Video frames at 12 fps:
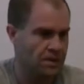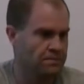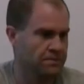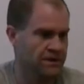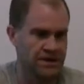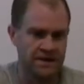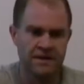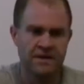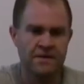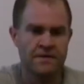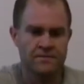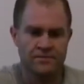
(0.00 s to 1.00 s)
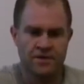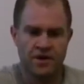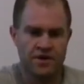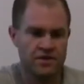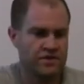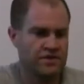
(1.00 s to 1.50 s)
But
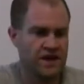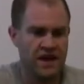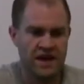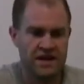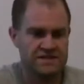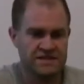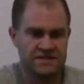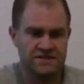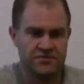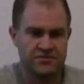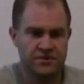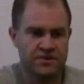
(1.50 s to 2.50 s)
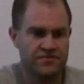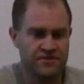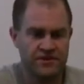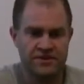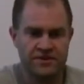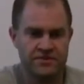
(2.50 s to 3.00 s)
other than that, is it really
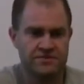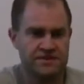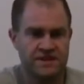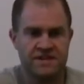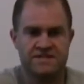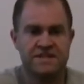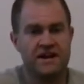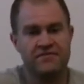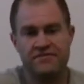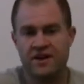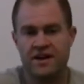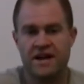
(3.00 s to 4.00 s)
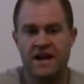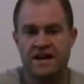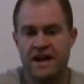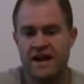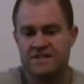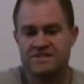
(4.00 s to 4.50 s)
fun to use? Yes. Did I find, I
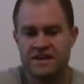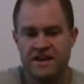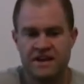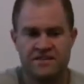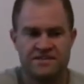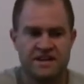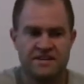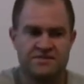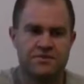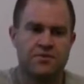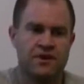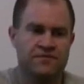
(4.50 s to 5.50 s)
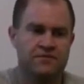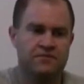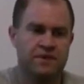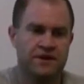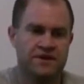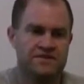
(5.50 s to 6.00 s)
actually handed this out to quite a few
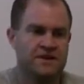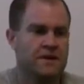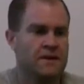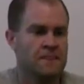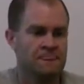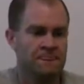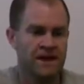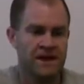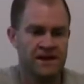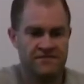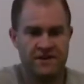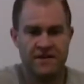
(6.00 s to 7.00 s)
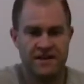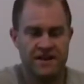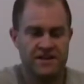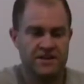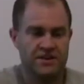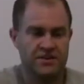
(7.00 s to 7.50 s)
players, and I found
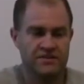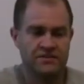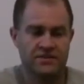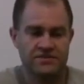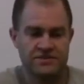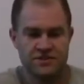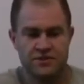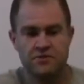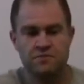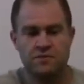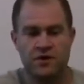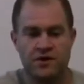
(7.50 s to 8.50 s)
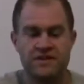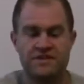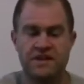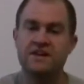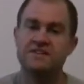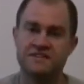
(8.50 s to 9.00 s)
that, you know, even though it's a youth bow, it
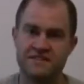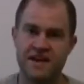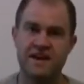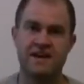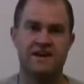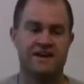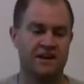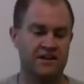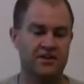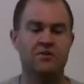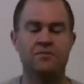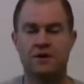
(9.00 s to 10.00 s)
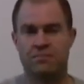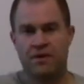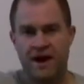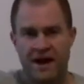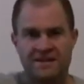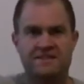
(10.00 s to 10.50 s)
does take a little bit of
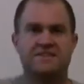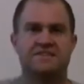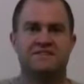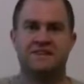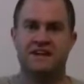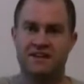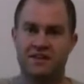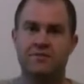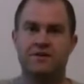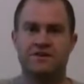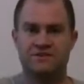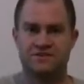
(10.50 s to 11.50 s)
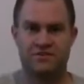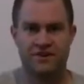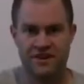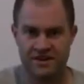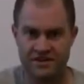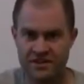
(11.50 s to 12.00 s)
practice and a little bit of
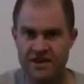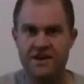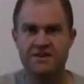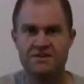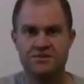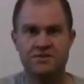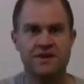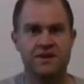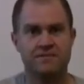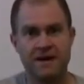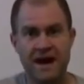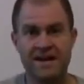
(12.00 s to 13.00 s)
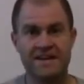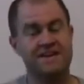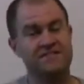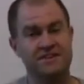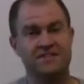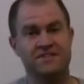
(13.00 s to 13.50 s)
strength to get it back,
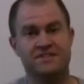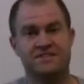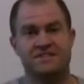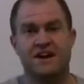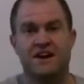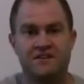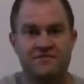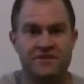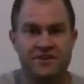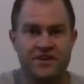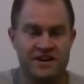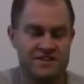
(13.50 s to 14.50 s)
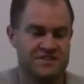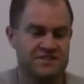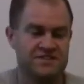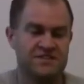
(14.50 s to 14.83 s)
even in this stock configuration.